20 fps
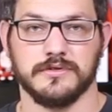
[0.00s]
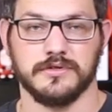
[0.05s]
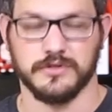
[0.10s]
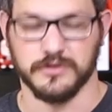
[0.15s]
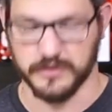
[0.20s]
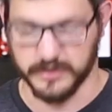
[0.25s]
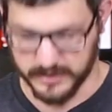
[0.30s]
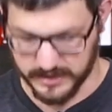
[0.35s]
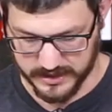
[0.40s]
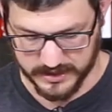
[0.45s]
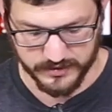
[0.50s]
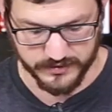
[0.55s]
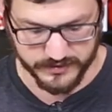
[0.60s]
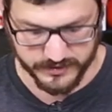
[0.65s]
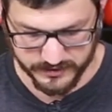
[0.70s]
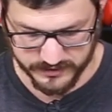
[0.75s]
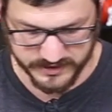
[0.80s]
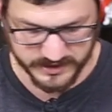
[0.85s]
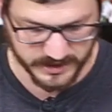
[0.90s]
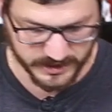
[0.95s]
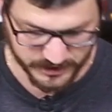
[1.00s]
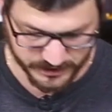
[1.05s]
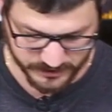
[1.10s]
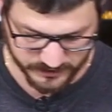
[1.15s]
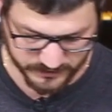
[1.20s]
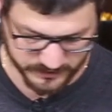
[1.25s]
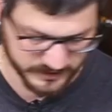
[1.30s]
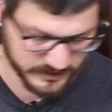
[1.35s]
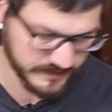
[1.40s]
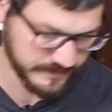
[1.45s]
You're going to introduce
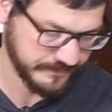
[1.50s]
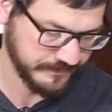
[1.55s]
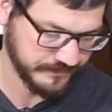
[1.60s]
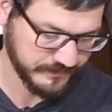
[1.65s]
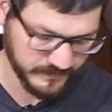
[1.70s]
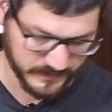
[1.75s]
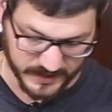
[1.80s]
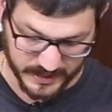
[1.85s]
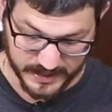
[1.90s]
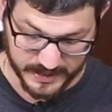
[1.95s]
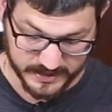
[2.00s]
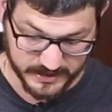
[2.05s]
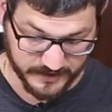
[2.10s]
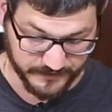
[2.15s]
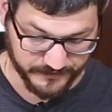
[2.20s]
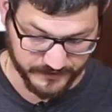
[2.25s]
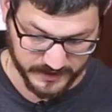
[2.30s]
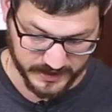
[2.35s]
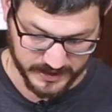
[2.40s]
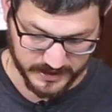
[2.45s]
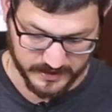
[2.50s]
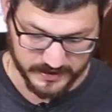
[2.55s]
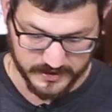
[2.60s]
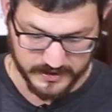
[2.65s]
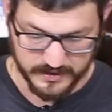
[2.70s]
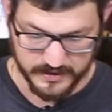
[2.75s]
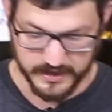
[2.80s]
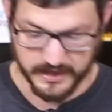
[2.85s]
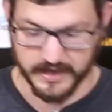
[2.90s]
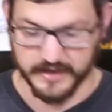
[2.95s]
issues. And I did forget,
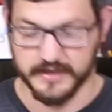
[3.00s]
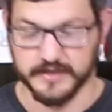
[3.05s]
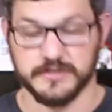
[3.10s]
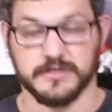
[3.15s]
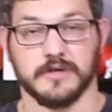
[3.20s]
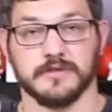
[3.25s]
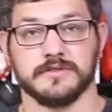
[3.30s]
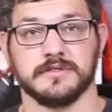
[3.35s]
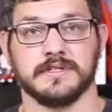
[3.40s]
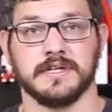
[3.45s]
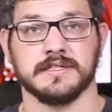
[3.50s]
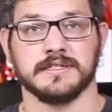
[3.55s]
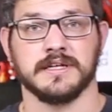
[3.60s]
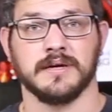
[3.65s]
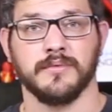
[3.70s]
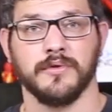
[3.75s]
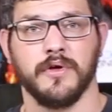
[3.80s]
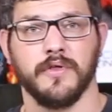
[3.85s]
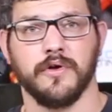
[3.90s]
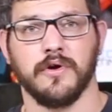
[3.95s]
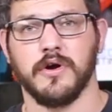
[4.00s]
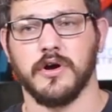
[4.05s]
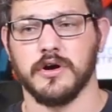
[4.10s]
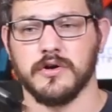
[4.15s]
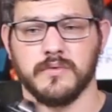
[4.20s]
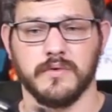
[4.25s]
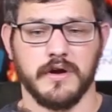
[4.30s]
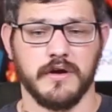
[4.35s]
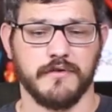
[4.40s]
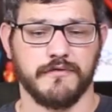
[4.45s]
this also does come with all the
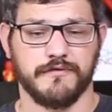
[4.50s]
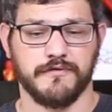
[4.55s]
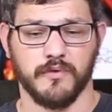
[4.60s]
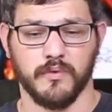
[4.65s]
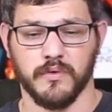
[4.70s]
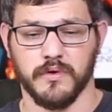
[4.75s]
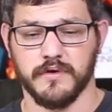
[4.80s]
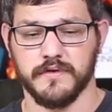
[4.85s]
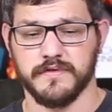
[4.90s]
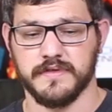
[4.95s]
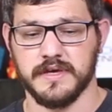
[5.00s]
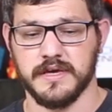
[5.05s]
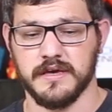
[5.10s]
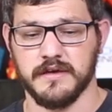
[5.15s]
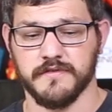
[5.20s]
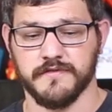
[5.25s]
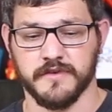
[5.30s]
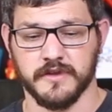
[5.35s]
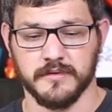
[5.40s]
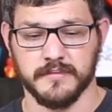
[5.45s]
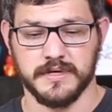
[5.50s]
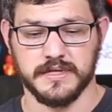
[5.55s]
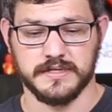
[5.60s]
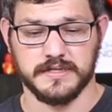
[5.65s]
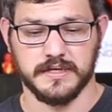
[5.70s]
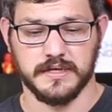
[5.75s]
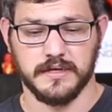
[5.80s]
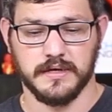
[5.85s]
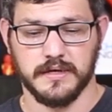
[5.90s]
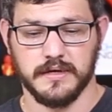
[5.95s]
hardware for the
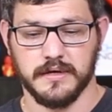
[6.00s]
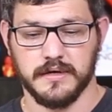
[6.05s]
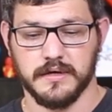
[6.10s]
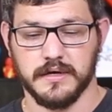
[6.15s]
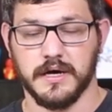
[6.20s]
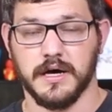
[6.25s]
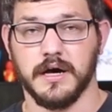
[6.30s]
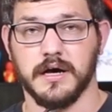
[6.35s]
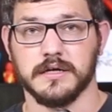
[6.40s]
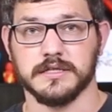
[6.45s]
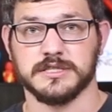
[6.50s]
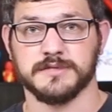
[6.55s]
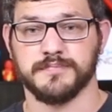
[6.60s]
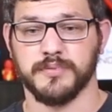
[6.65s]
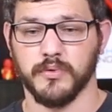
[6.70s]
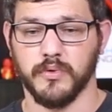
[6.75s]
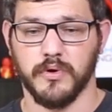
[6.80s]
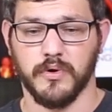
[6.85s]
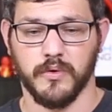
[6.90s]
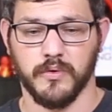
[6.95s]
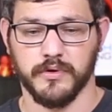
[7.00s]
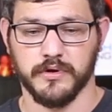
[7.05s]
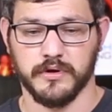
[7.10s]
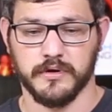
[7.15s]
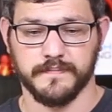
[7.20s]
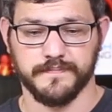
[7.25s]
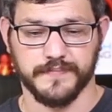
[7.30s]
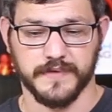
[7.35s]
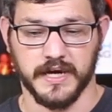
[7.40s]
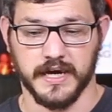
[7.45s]
filament spool
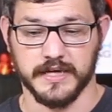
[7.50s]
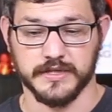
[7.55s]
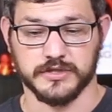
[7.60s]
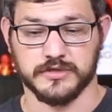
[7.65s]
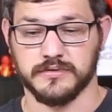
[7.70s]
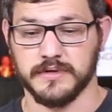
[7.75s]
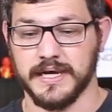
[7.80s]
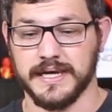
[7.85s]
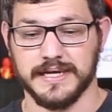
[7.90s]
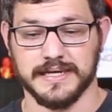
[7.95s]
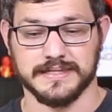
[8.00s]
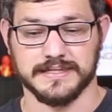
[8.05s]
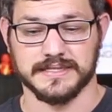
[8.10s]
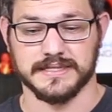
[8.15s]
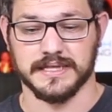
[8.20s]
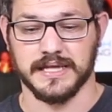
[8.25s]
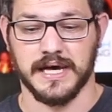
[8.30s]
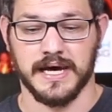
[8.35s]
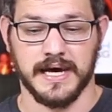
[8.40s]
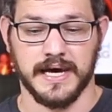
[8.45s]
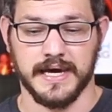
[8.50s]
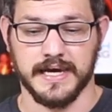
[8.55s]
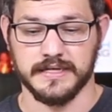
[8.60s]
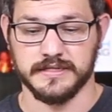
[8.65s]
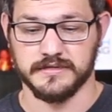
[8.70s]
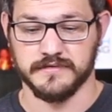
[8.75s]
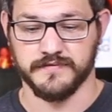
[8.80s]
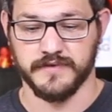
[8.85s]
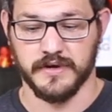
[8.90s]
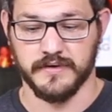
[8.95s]
holder. It's great. It
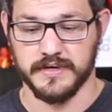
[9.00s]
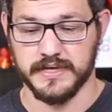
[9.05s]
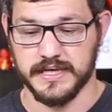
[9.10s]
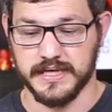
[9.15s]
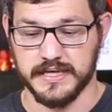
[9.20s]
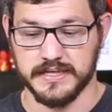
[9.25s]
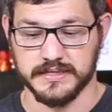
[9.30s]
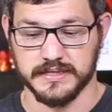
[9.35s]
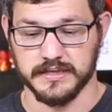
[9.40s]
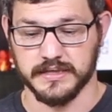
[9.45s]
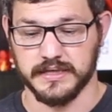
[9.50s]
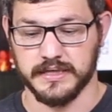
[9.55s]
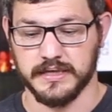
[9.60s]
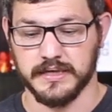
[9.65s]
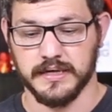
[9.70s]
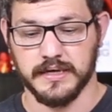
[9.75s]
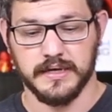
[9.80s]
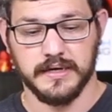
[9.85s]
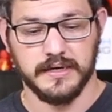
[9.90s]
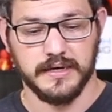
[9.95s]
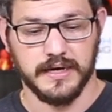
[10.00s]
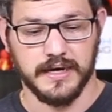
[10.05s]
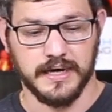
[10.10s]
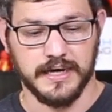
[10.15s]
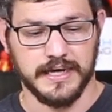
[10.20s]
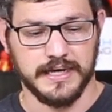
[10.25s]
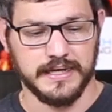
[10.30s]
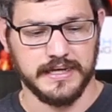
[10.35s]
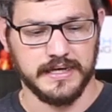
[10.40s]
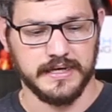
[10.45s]
slides very easily.
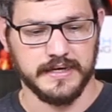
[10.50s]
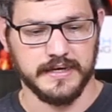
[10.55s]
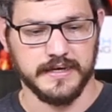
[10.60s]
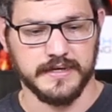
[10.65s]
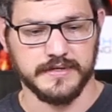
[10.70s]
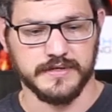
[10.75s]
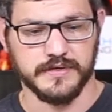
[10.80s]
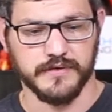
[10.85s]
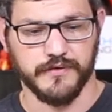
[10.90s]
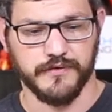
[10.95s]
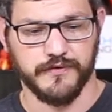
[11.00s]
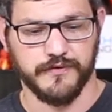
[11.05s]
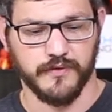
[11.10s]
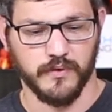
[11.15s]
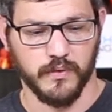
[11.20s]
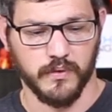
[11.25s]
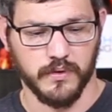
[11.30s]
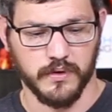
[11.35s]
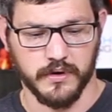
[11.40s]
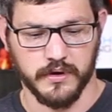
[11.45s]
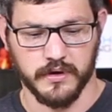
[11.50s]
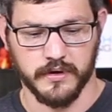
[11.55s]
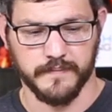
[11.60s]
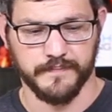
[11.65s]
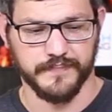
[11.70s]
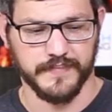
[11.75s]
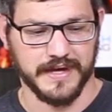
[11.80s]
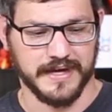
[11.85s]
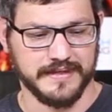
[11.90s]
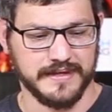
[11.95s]
It is
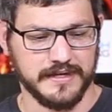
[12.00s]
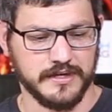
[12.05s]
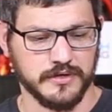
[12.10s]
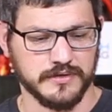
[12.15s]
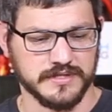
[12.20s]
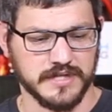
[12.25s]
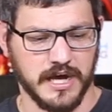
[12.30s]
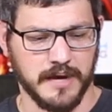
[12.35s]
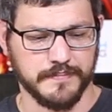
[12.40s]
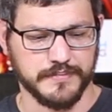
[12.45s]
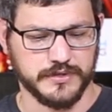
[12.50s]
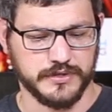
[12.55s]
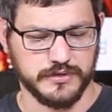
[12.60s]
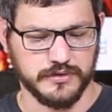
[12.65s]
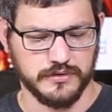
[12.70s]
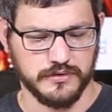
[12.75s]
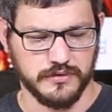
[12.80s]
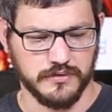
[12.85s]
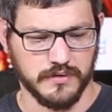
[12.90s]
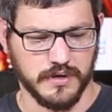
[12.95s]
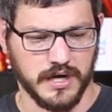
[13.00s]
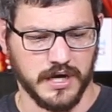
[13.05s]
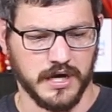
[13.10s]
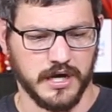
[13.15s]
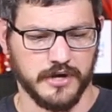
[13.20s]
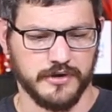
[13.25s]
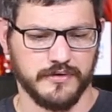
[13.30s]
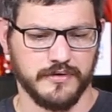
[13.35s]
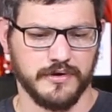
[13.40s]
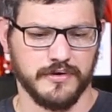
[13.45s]
for, I think it goes up to
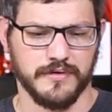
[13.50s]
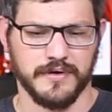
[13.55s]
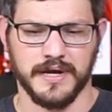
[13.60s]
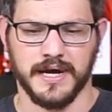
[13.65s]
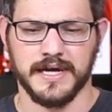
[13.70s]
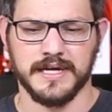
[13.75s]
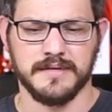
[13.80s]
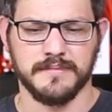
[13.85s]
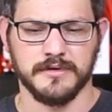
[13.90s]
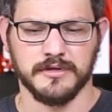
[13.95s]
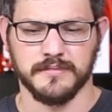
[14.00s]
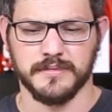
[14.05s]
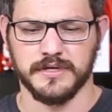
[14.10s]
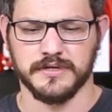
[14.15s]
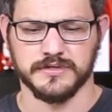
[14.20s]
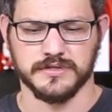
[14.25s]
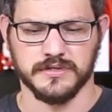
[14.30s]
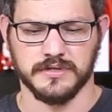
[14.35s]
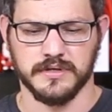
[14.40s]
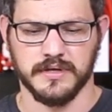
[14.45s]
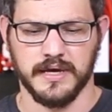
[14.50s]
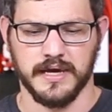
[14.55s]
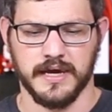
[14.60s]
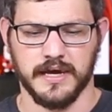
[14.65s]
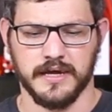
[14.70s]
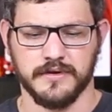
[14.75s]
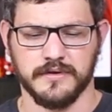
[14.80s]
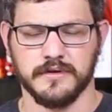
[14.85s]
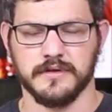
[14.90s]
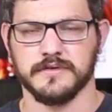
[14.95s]
100 or 90 millimeters,
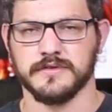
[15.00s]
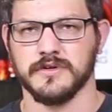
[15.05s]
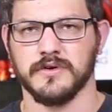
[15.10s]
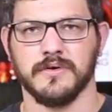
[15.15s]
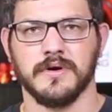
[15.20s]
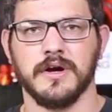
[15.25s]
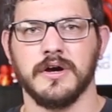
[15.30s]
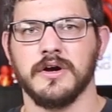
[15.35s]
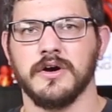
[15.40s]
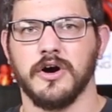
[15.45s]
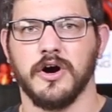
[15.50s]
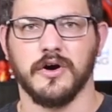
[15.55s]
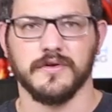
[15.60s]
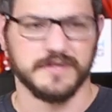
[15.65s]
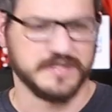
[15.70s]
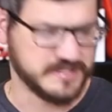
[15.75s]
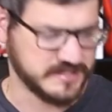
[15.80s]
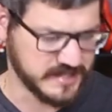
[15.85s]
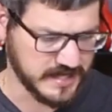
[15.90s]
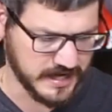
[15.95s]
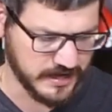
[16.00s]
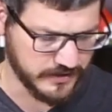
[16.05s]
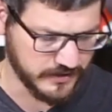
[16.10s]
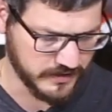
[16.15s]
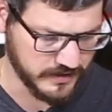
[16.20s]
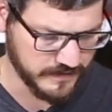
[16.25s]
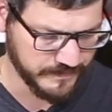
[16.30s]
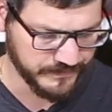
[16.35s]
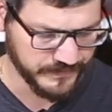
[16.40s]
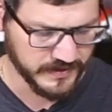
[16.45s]
and so all the
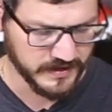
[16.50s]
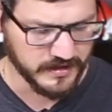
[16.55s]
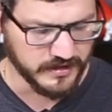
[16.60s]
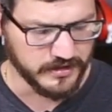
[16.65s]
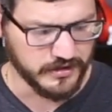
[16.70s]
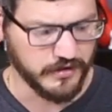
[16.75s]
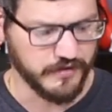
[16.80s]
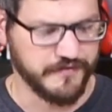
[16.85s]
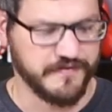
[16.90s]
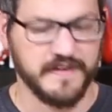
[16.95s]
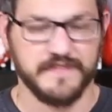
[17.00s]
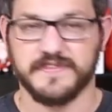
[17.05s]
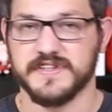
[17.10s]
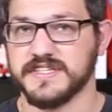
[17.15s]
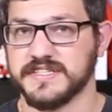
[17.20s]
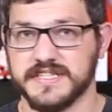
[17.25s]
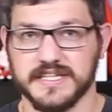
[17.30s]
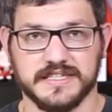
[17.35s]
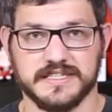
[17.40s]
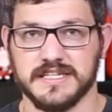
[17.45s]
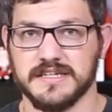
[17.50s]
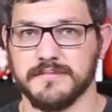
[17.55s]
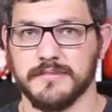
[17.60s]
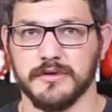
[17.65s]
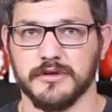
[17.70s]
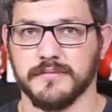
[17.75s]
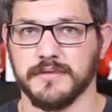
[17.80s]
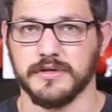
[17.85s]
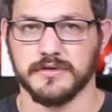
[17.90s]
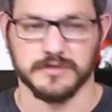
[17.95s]
standard, you know, 50, 60
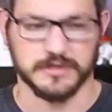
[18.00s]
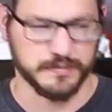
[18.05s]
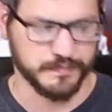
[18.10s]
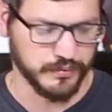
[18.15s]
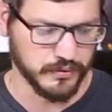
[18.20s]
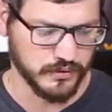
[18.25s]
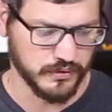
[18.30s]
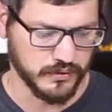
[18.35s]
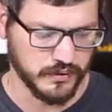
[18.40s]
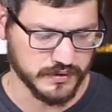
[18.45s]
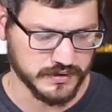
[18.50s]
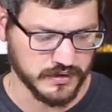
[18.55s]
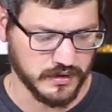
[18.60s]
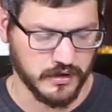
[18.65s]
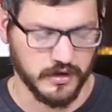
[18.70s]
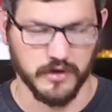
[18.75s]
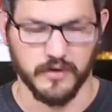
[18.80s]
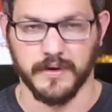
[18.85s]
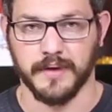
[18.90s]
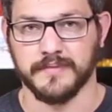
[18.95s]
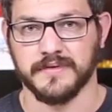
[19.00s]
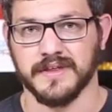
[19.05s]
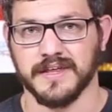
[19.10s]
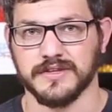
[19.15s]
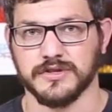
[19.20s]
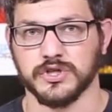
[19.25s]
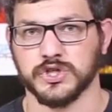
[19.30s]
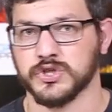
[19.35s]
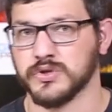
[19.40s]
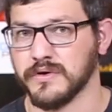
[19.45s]
millimeter spools, all the way up to
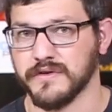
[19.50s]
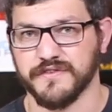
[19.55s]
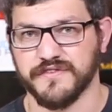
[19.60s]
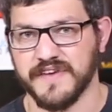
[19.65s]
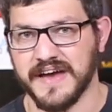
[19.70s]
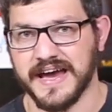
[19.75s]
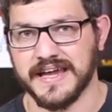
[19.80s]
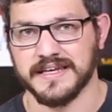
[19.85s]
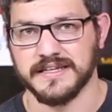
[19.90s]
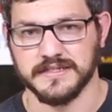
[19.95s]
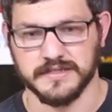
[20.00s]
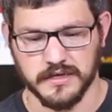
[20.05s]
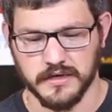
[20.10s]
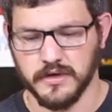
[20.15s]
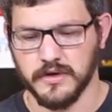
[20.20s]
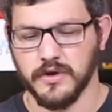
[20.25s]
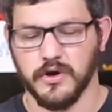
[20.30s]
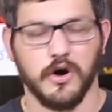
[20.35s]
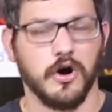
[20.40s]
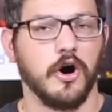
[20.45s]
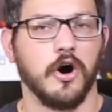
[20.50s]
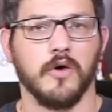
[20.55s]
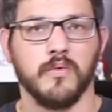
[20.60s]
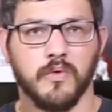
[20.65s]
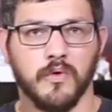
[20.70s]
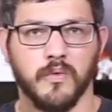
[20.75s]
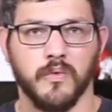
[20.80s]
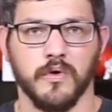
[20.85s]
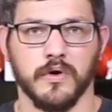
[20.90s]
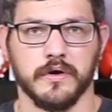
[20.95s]
like the short fatties, all
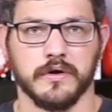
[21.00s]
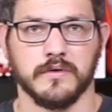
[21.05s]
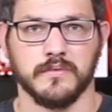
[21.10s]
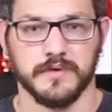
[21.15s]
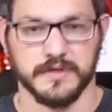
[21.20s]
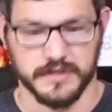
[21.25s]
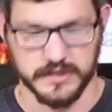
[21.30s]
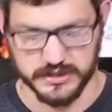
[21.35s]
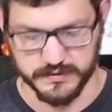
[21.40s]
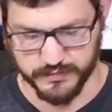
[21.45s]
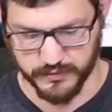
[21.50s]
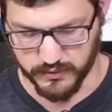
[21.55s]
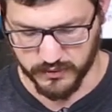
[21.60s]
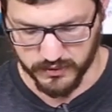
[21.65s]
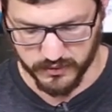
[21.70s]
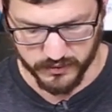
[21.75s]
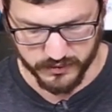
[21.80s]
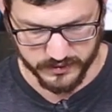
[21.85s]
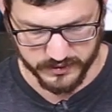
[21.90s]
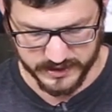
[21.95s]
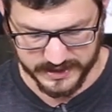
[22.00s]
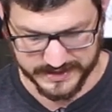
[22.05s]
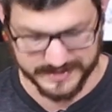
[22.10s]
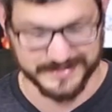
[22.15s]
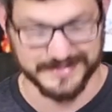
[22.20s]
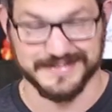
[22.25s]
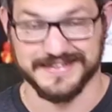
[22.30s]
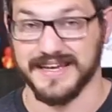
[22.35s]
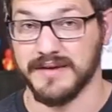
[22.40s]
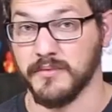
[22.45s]
will work with the spool holder, and
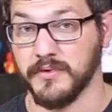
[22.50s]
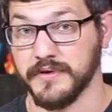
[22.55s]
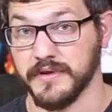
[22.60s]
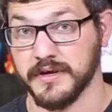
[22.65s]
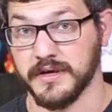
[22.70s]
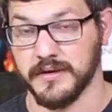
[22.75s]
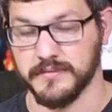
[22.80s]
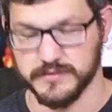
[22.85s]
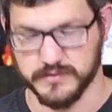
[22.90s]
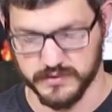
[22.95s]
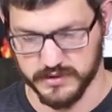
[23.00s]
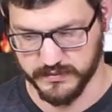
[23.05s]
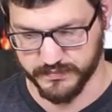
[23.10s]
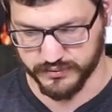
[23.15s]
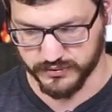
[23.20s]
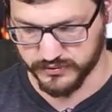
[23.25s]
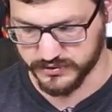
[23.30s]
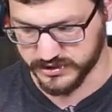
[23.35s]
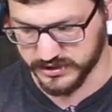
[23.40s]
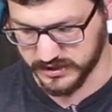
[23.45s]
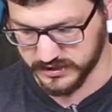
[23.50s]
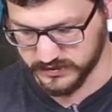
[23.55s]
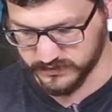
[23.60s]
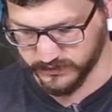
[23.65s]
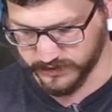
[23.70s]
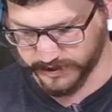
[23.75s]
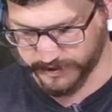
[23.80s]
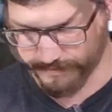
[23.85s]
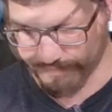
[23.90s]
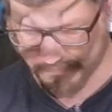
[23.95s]
it's the same one that comes with the Prusa as
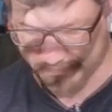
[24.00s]
well.